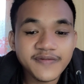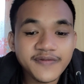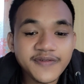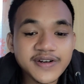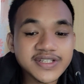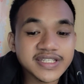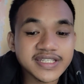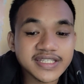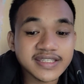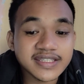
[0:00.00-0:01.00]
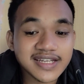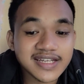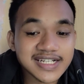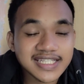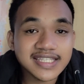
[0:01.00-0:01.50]
First is
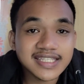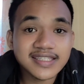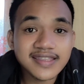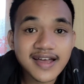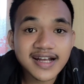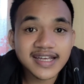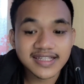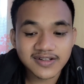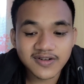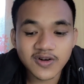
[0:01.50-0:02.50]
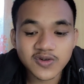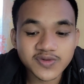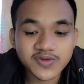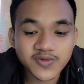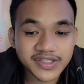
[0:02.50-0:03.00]
start the stock in cold
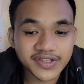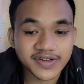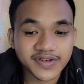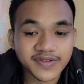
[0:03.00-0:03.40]
water.